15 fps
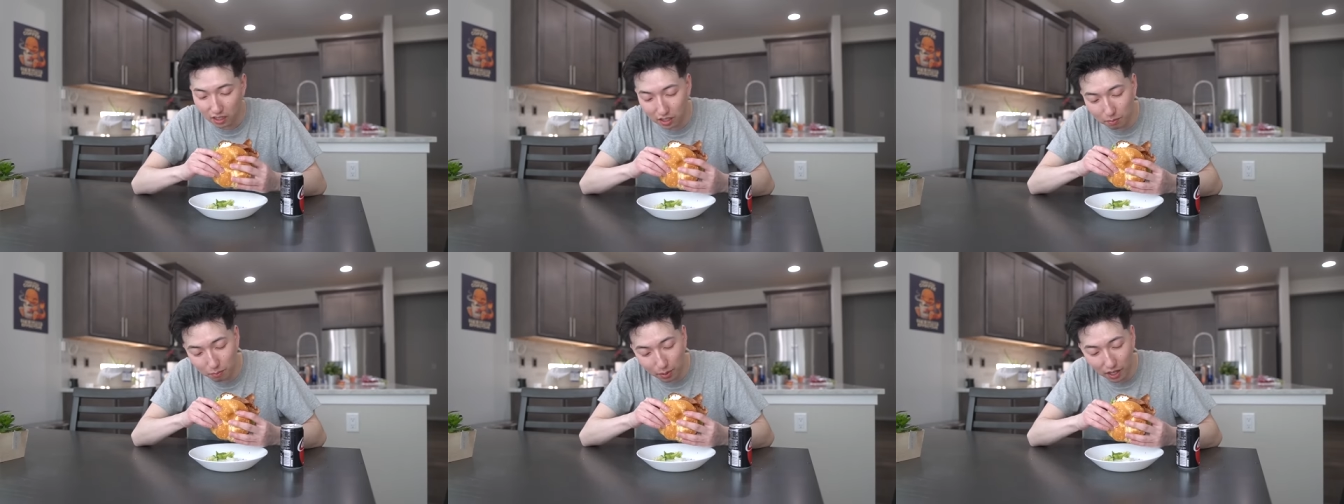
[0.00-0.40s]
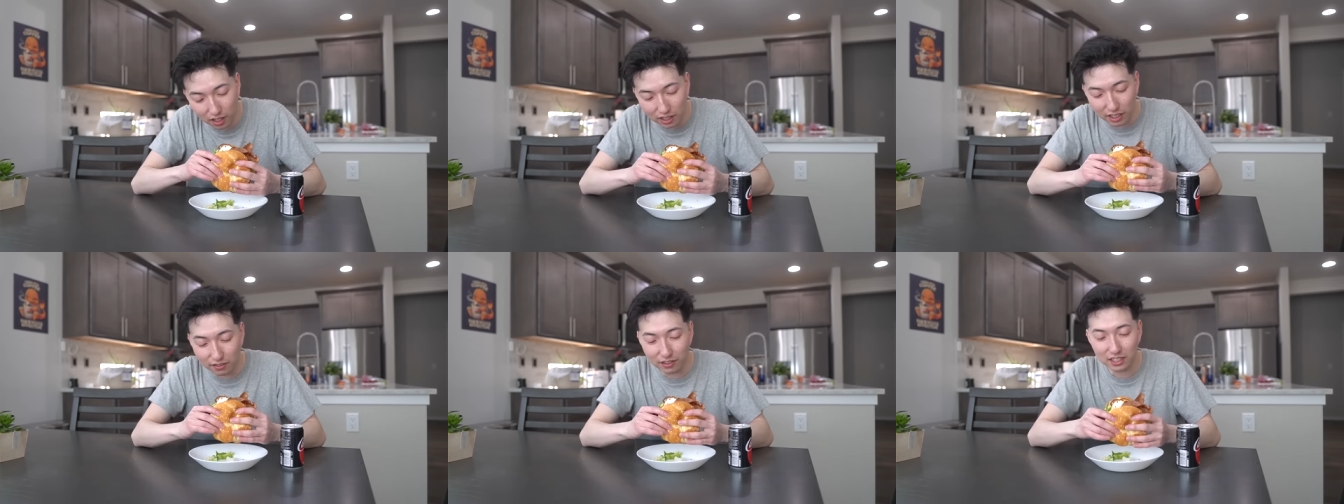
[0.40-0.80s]
You can
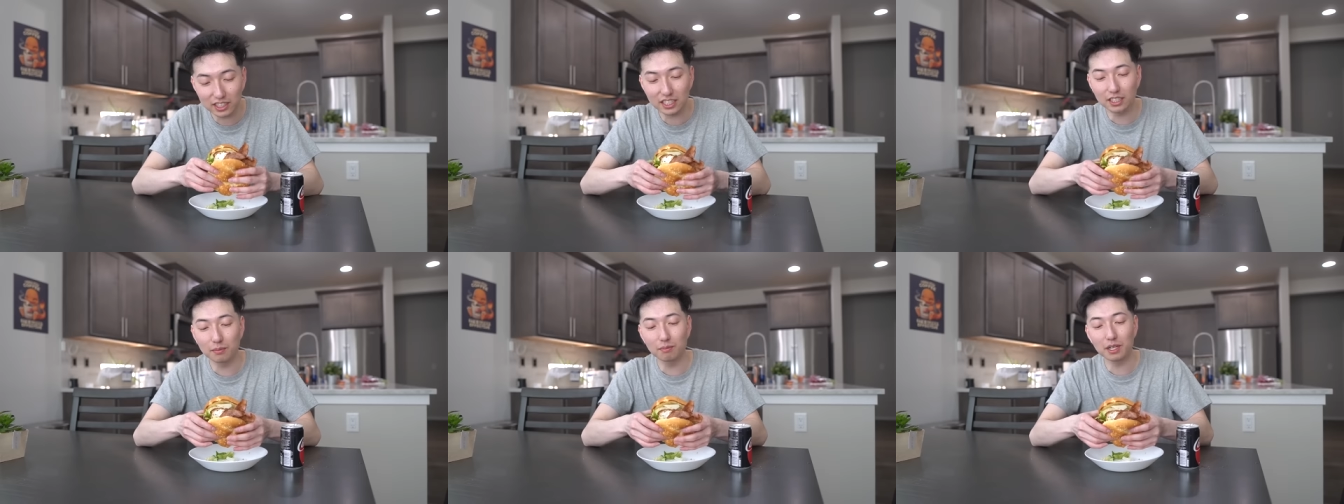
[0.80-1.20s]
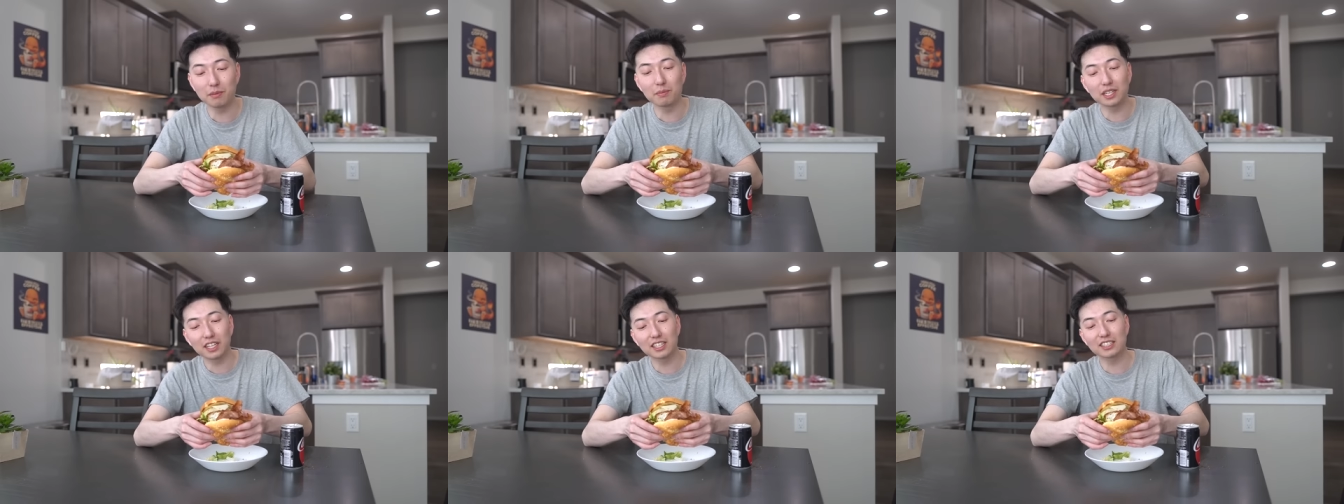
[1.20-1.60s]
barely even see the
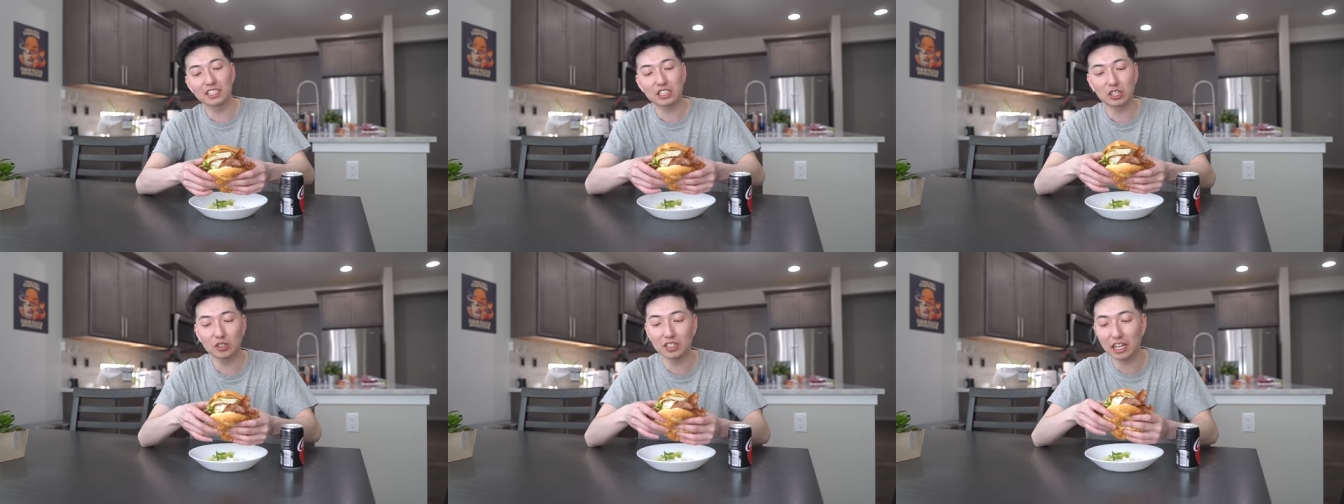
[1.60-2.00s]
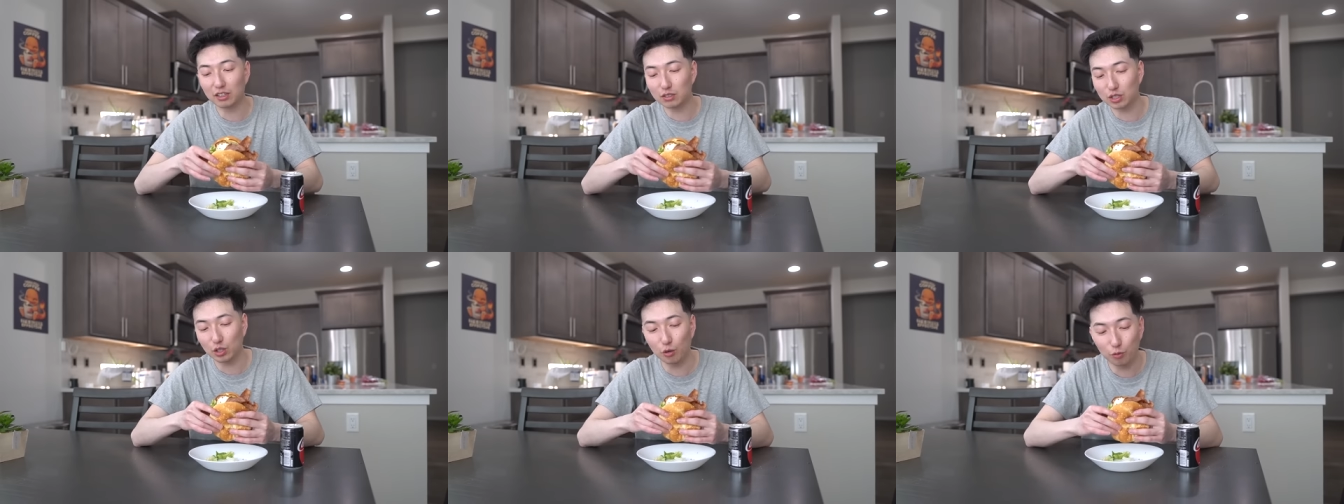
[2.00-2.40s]
meat because it turned
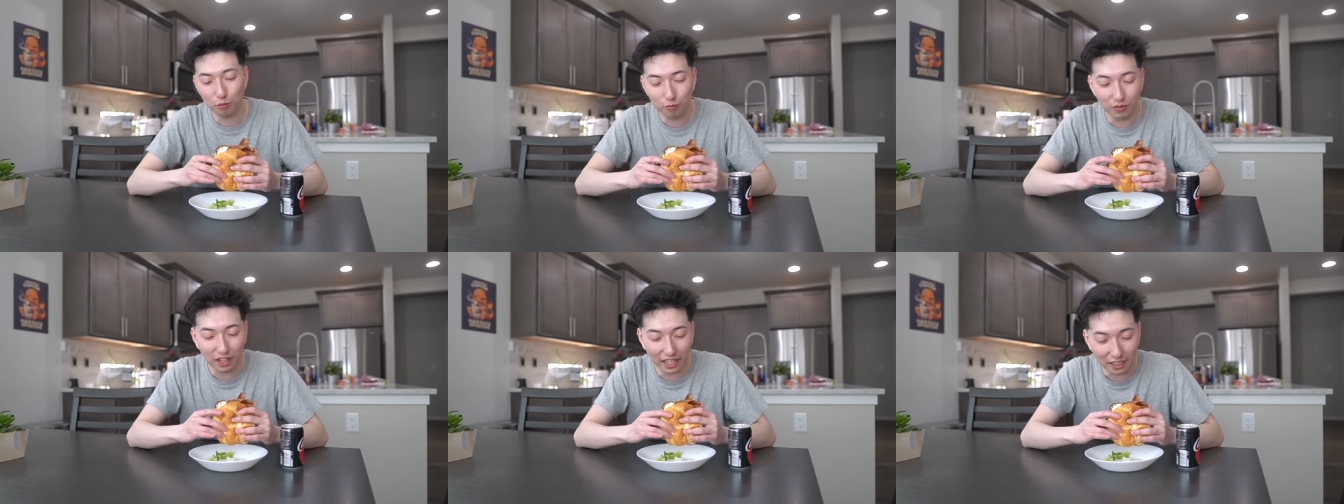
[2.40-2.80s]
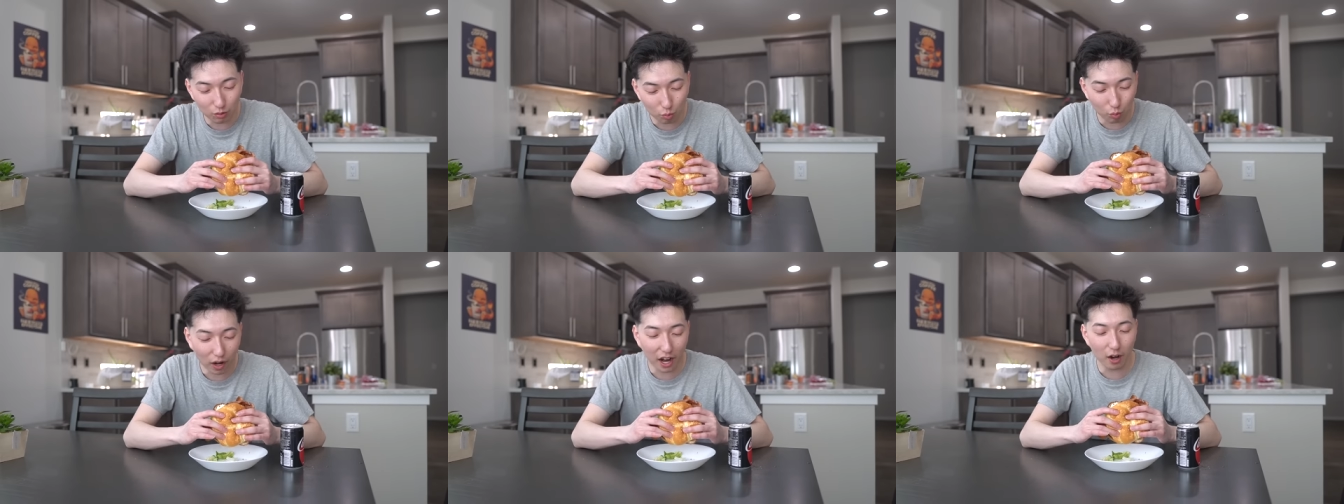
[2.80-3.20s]
out so like
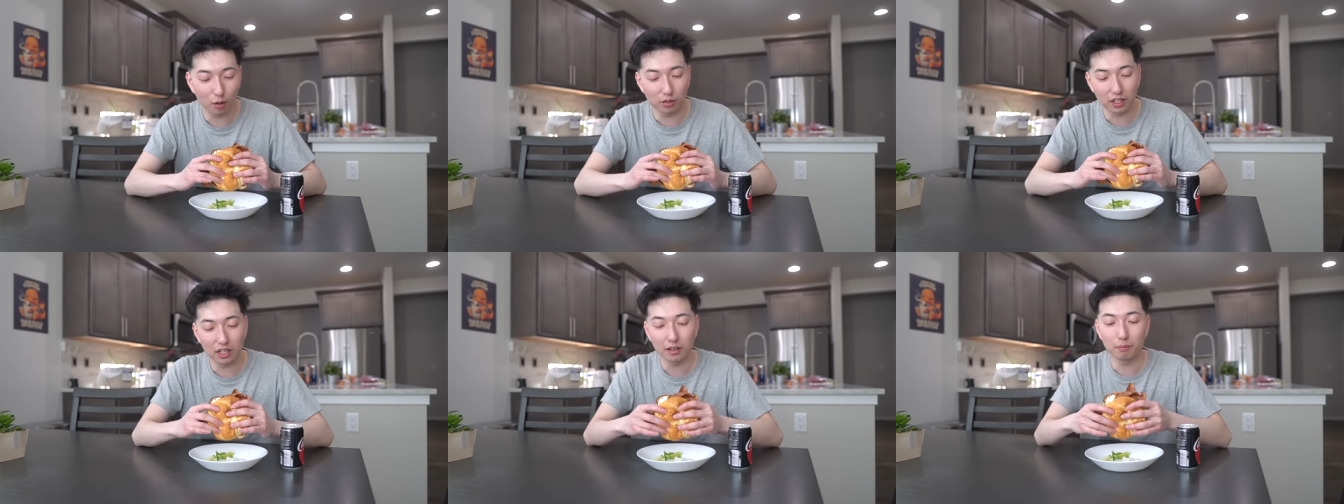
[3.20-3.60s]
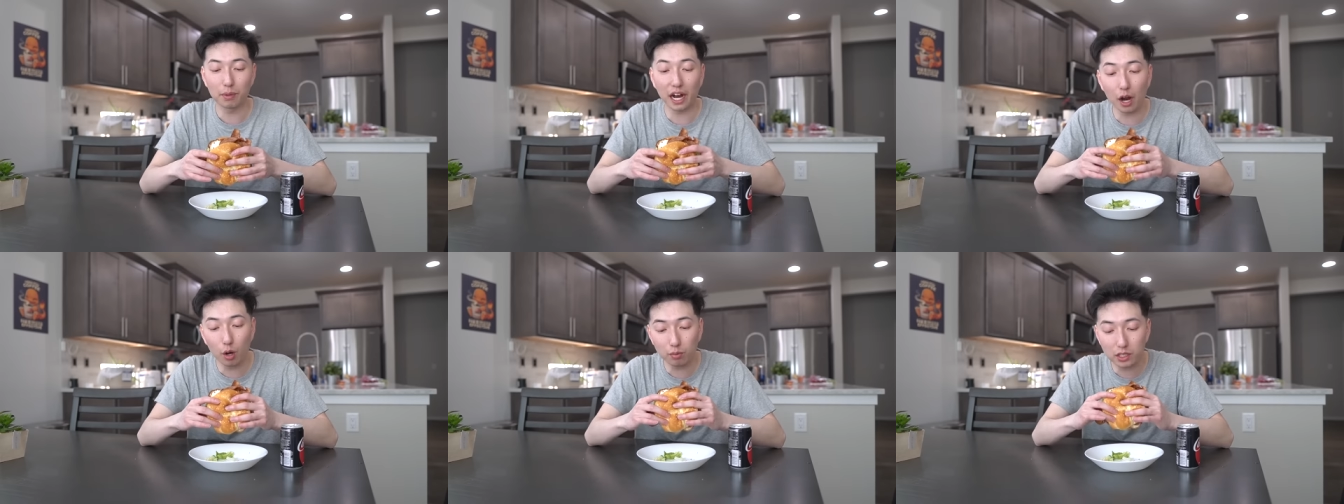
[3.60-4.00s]
round.
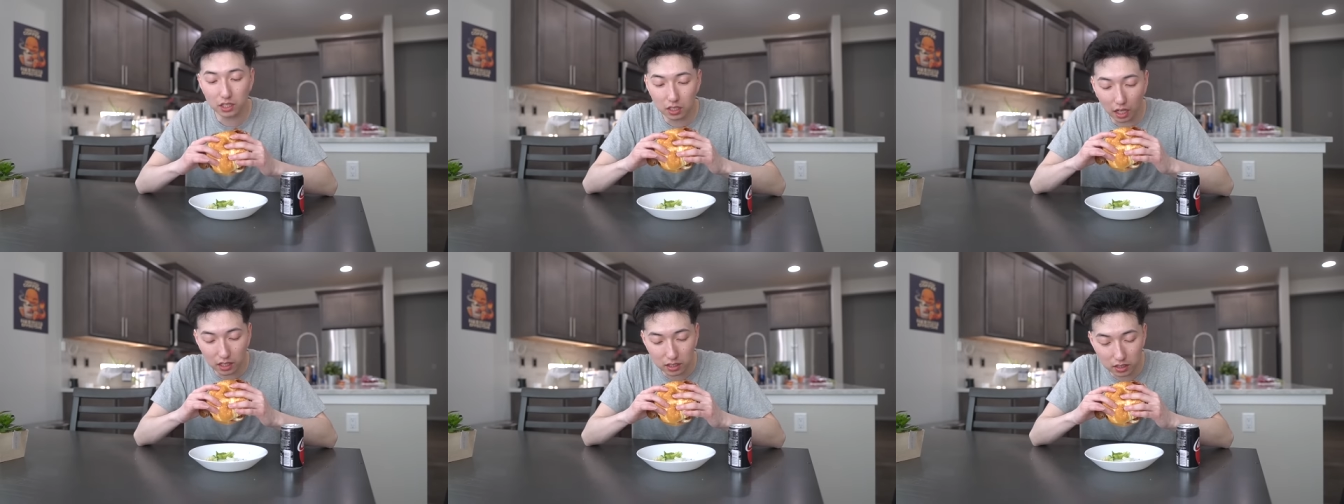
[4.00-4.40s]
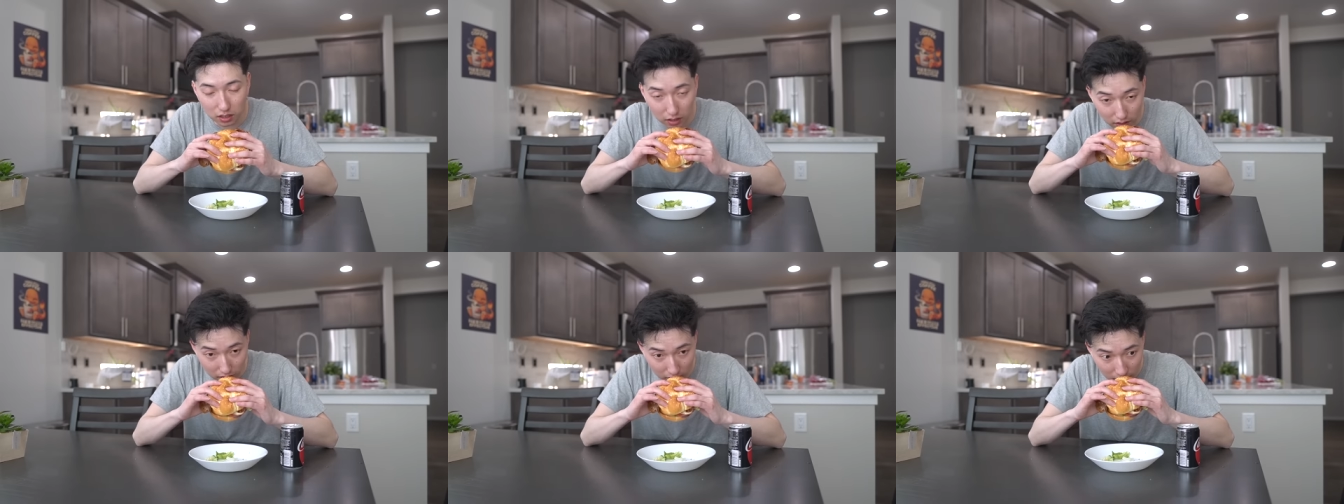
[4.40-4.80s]
But I hope the sauce is
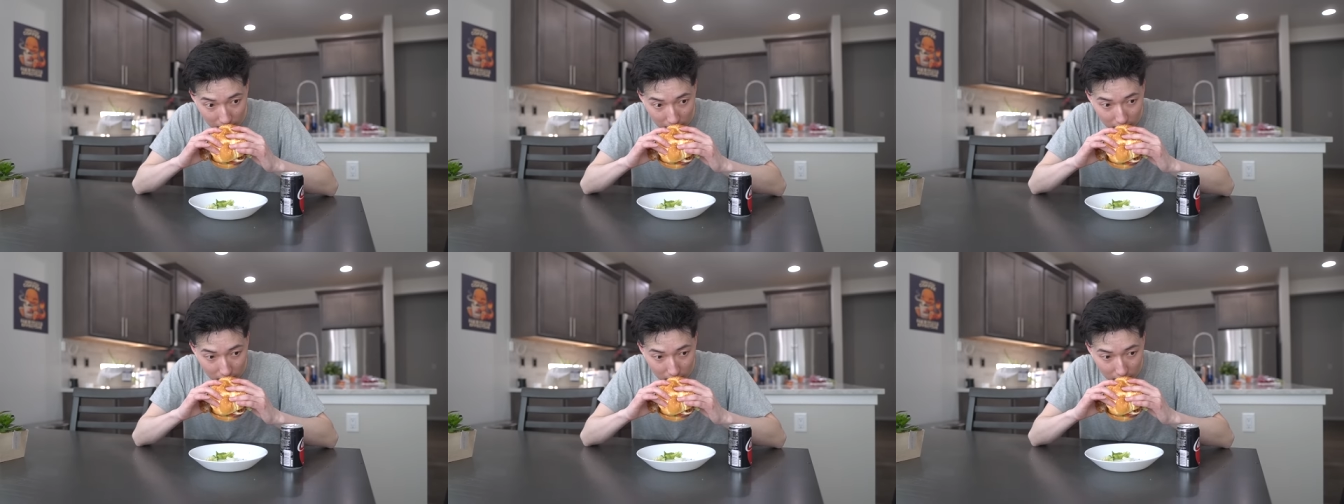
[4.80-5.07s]
good.